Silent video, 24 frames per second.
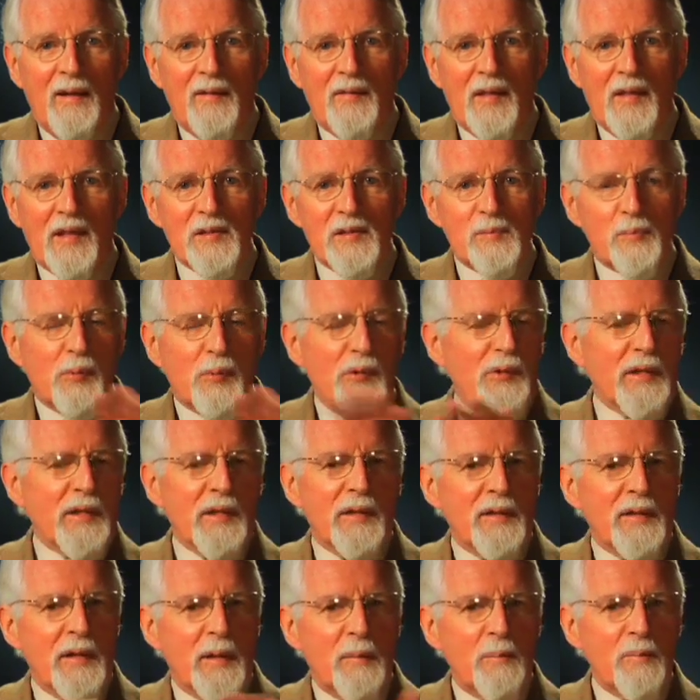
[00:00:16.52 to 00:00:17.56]
That's putting
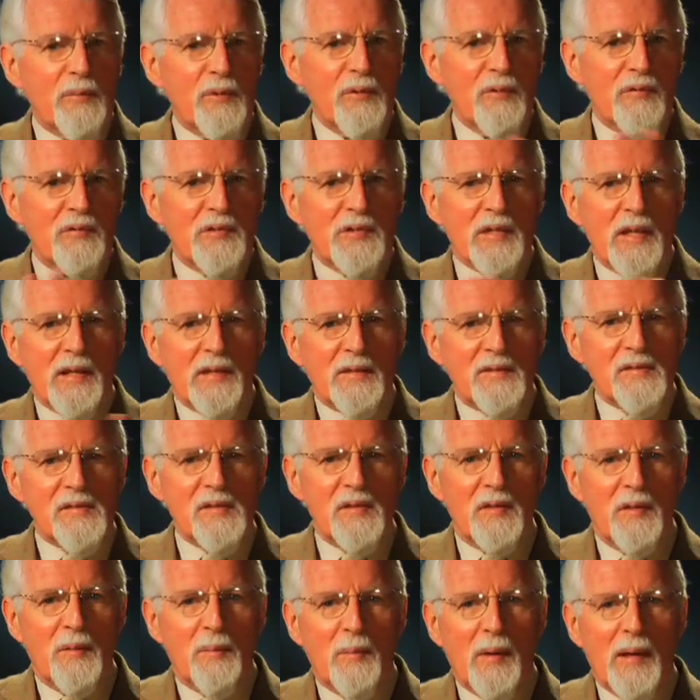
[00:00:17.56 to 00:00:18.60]
a number of texts
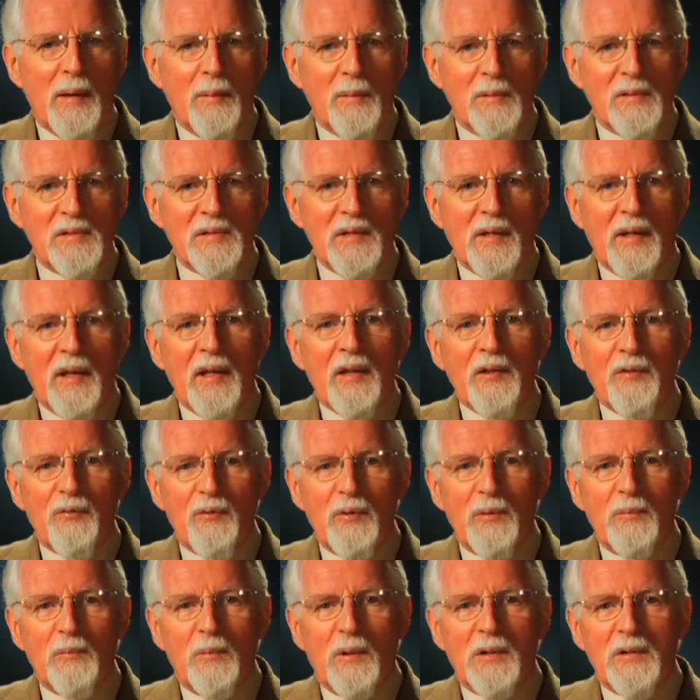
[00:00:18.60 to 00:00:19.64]
in the Bible together
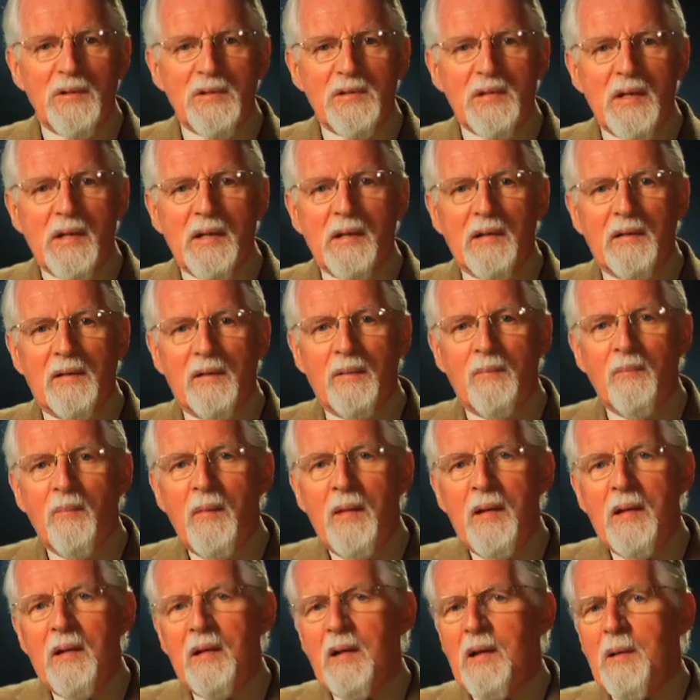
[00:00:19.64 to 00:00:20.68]
in one title.
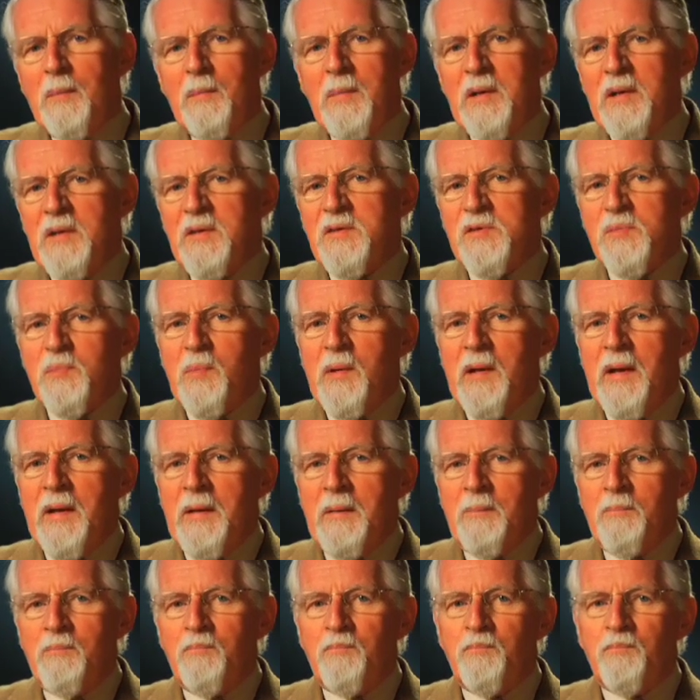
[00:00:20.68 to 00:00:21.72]
Let me
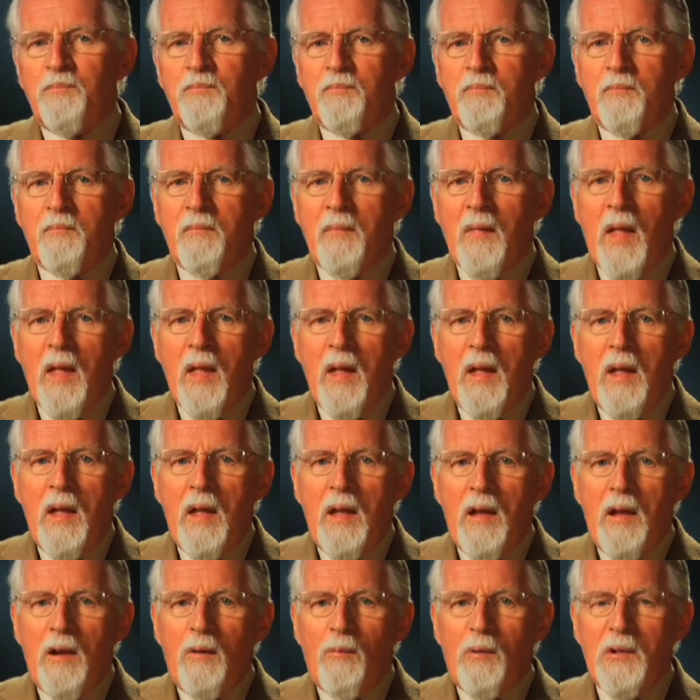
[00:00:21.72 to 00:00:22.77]
explain.
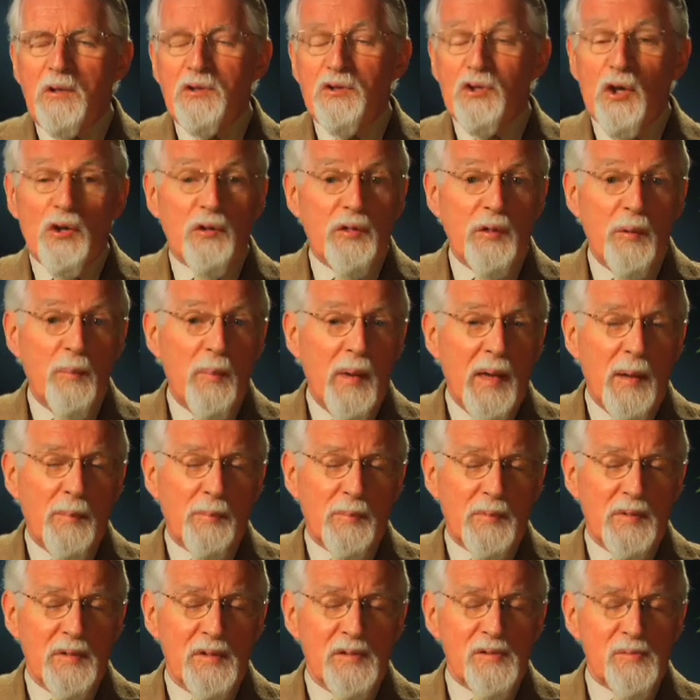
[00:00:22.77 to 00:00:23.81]
When John the
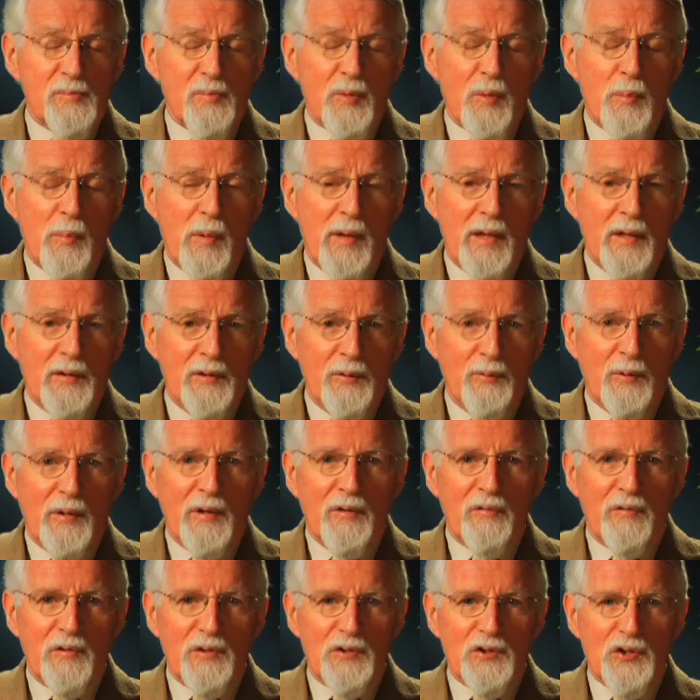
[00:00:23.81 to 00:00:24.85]
Baptist prepared the
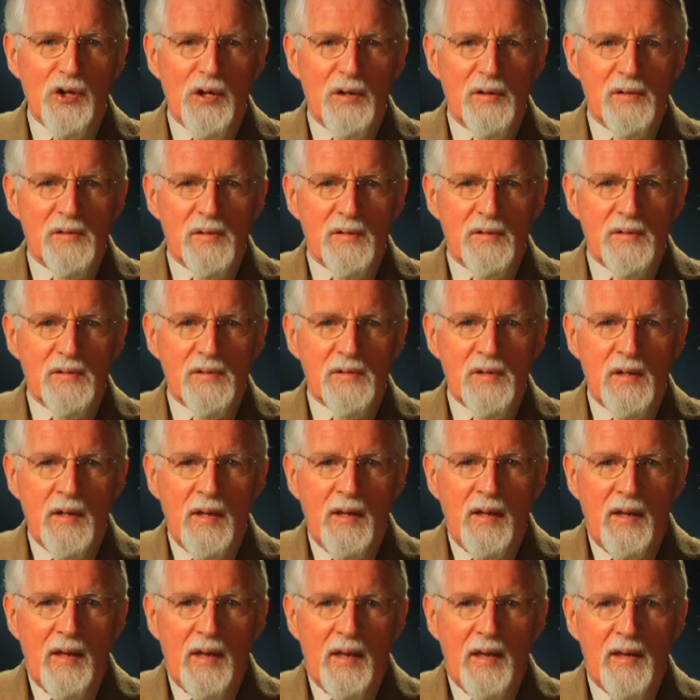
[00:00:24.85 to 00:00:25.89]
way for Jesus,
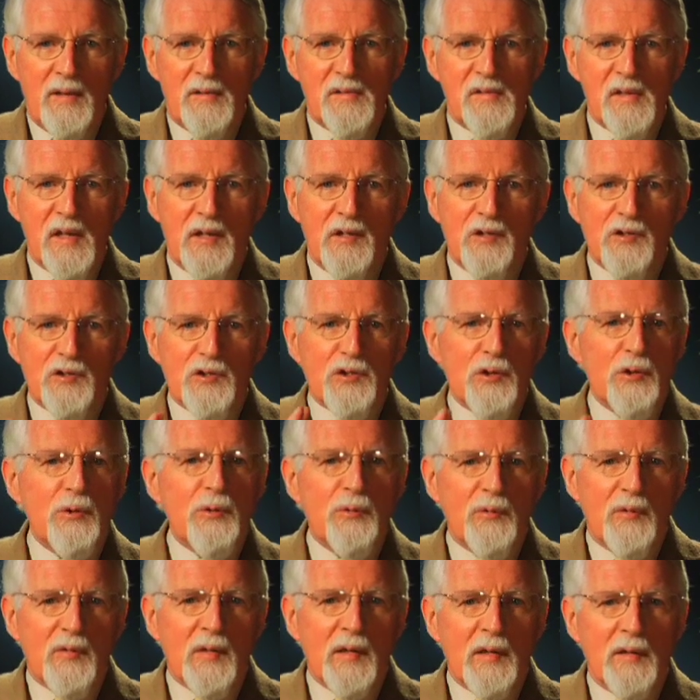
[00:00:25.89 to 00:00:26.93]
he said
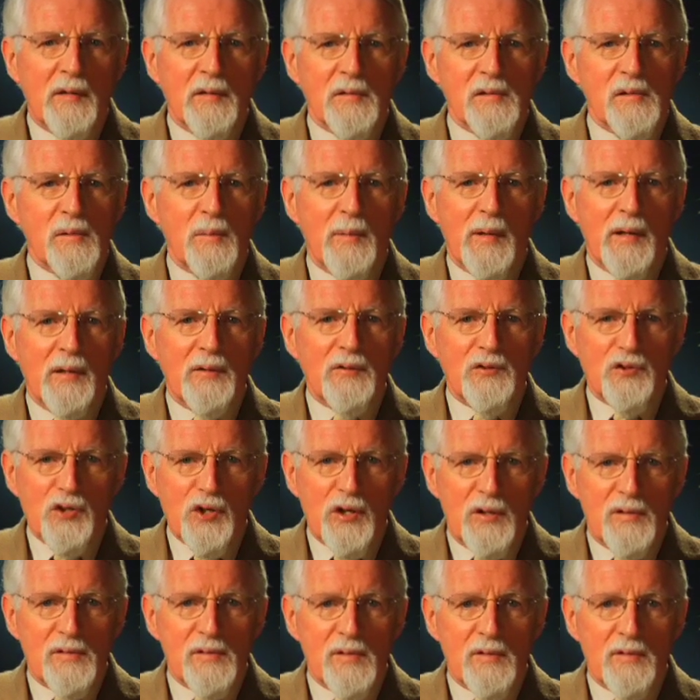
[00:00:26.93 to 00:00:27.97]
two things about
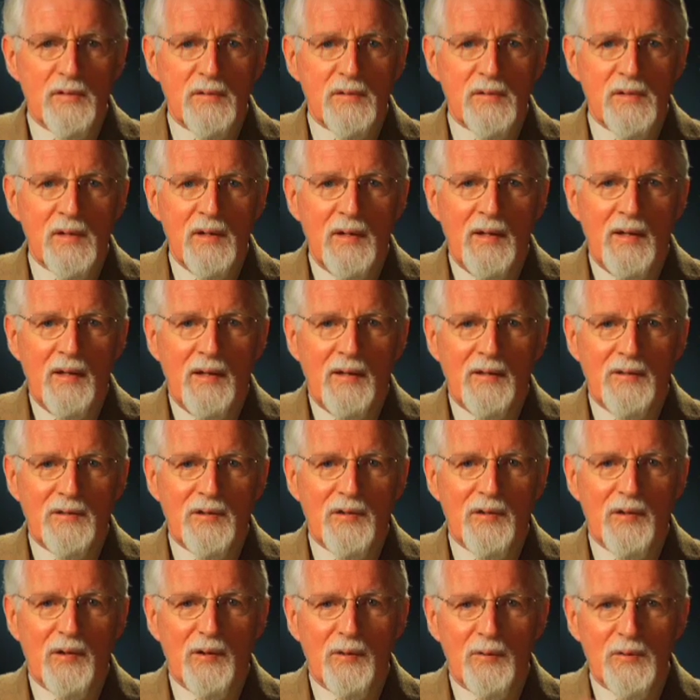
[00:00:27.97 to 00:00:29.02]
Jesus
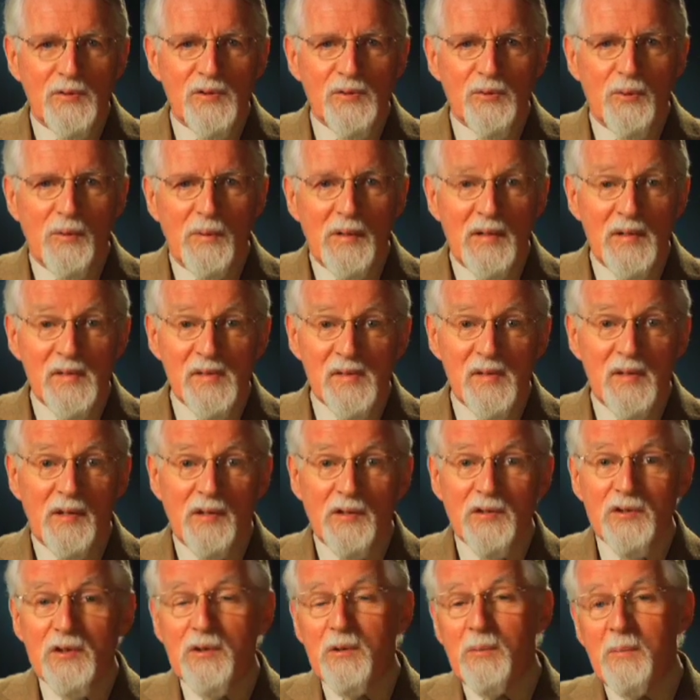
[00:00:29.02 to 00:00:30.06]
to those who were
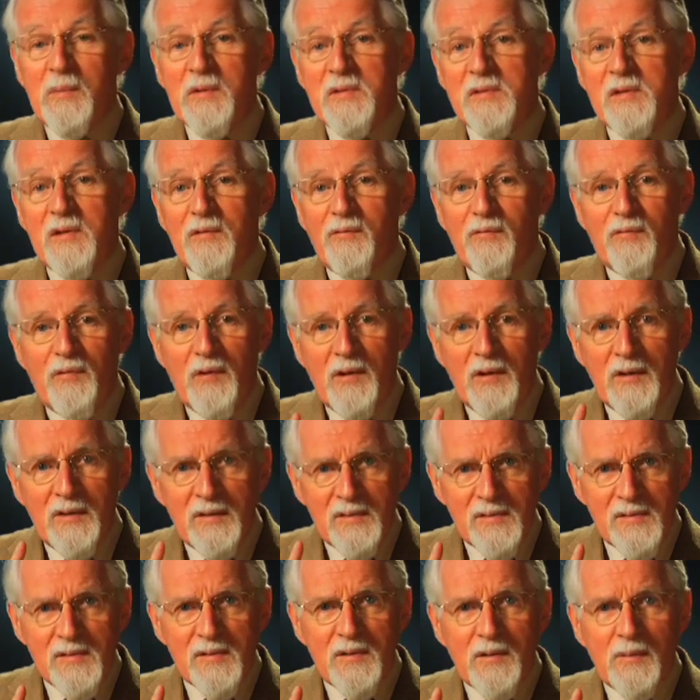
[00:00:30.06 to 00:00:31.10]
listening to him. He said,
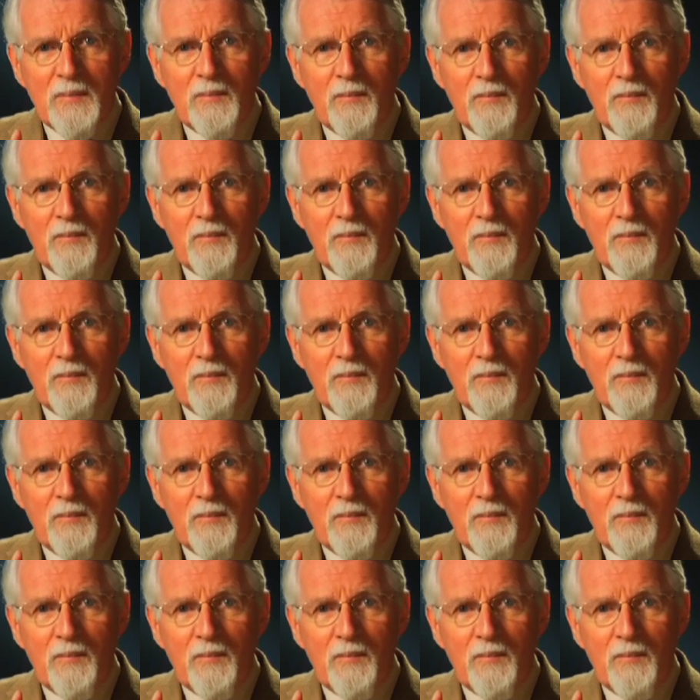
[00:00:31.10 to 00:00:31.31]
first,